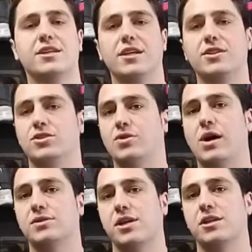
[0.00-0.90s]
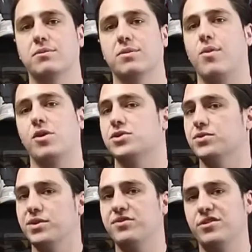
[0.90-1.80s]
any issue, I'll send him a partial
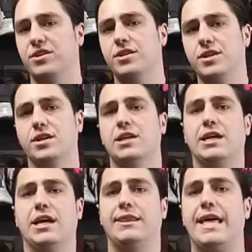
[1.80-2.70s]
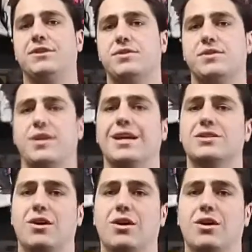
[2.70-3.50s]
refund. And that's what's next